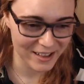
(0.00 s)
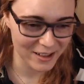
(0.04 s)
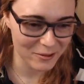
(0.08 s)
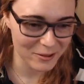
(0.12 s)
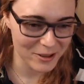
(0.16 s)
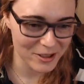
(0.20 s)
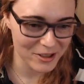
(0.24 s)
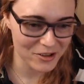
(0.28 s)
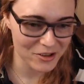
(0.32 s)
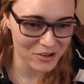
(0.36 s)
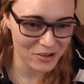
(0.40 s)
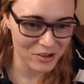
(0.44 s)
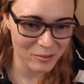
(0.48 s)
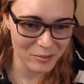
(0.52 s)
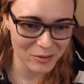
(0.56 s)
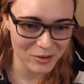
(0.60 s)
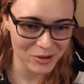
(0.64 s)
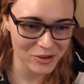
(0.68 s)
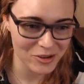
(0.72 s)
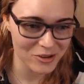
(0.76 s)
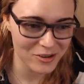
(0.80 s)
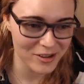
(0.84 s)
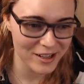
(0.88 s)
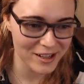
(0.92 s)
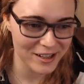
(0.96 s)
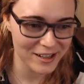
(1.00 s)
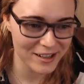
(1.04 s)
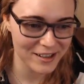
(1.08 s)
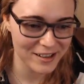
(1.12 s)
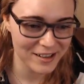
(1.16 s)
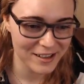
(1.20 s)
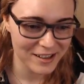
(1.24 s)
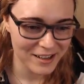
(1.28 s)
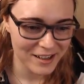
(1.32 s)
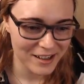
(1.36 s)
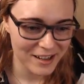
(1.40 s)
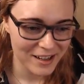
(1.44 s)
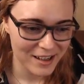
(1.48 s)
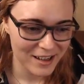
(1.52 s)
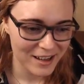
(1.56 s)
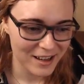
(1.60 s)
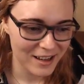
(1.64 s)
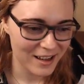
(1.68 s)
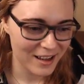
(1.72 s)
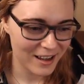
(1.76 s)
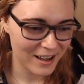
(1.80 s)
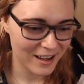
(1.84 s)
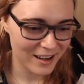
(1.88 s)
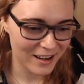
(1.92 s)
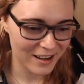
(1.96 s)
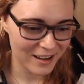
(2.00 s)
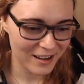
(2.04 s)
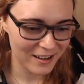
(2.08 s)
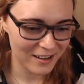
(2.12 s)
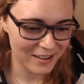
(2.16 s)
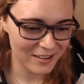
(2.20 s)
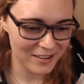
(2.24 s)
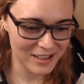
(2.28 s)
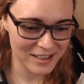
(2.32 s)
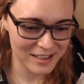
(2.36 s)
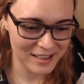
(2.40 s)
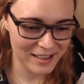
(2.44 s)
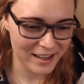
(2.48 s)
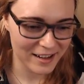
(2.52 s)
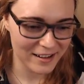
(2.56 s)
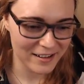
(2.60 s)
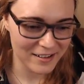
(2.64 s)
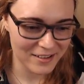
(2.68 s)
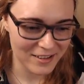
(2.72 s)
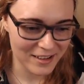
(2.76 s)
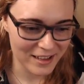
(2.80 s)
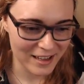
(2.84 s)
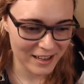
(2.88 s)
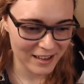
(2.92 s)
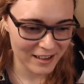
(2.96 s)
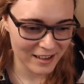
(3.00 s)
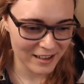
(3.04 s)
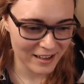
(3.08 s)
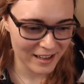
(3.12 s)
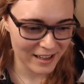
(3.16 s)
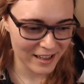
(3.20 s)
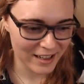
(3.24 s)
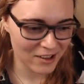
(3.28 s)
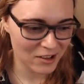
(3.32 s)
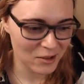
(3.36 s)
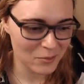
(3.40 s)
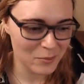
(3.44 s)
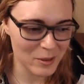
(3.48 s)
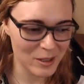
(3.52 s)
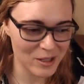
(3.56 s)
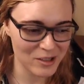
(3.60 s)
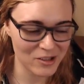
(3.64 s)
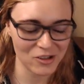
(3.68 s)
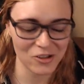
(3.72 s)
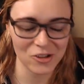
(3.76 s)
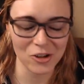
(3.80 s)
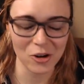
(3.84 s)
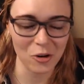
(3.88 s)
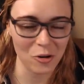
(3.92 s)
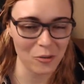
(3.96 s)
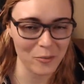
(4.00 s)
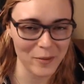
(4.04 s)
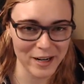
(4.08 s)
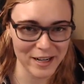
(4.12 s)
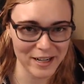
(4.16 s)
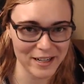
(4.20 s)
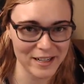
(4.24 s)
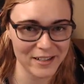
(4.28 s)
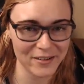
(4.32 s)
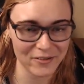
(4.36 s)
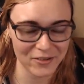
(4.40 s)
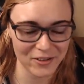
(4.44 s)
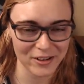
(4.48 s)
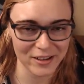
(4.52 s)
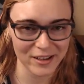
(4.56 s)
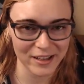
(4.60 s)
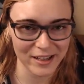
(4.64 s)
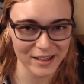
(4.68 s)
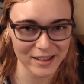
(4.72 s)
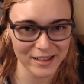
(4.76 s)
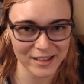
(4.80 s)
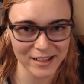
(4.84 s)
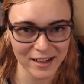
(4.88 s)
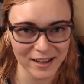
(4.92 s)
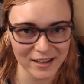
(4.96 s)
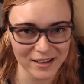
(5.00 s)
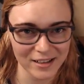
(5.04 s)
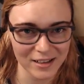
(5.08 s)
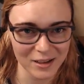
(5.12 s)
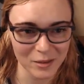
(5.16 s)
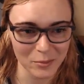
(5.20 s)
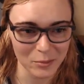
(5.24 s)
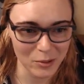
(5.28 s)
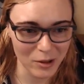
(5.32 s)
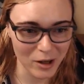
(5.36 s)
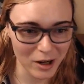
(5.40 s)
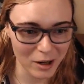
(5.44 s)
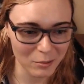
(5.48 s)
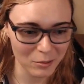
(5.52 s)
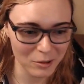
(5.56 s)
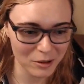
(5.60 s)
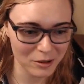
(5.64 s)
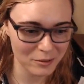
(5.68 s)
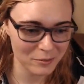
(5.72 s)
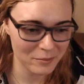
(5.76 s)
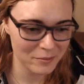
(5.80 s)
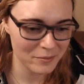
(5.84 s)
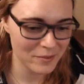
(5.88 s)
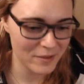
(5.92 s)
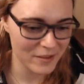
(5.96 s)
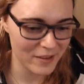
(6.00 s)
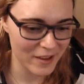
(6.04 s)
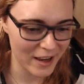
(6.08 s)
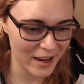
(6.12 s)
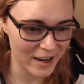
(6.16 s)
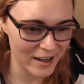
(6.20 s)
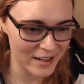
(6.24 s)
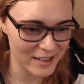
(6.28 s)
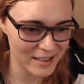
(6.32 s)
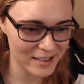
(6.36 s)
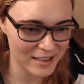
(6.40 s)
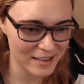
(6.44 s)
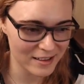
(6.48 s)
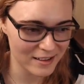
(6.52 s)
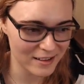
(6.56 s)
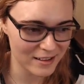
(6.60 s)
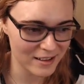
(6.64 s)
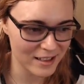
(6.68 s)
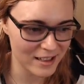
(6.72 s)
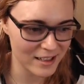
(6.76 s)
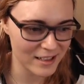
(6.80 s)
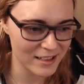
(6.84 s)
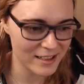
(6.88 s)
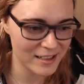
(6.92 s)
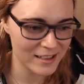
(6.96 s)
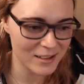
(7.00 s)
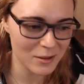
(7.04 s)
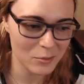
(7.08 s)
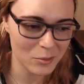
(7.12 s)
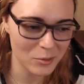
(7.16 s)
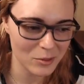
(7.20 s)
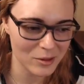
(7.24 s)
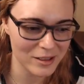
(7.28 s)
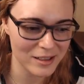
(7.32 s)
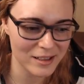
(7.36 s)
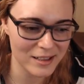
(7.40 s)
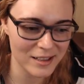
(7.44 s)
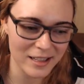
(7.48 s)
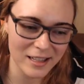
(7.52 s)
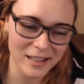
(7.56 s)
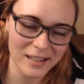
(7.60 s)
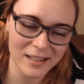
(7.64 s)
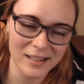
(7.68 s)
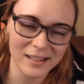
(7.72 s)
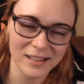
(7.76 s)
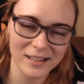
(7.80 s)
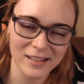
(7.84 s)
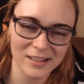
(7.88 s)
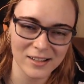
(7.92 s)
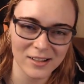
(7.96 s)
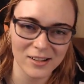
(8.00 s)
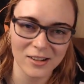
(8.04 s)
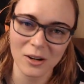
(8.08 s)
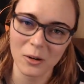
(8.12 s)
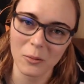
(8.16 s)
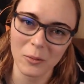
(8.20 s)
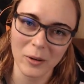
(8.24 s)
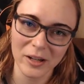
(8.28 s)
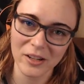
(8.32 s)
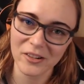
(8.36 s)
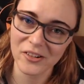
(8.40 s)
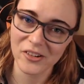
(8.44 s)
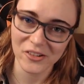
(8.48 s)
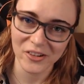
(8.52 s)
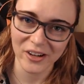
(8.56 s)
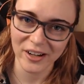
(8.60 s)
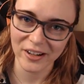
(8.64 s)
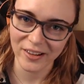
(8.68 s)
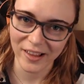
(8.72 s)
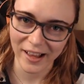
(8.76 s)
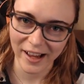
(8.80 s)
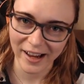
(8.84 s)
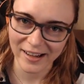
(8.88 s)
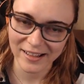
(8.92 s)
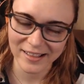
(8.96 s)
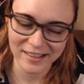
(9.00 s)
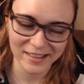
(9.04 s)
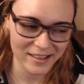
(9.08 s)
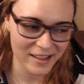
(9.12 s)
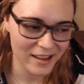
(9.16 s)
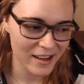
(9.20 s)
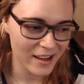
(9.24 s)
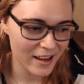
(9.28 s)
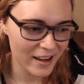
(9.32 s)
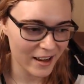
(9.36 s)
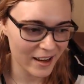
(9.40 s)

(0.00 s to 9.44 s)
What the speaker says: Like, when you're troubleshooting this kind of thing, it could be so many different things causing the problem that the simplest things are what you try last.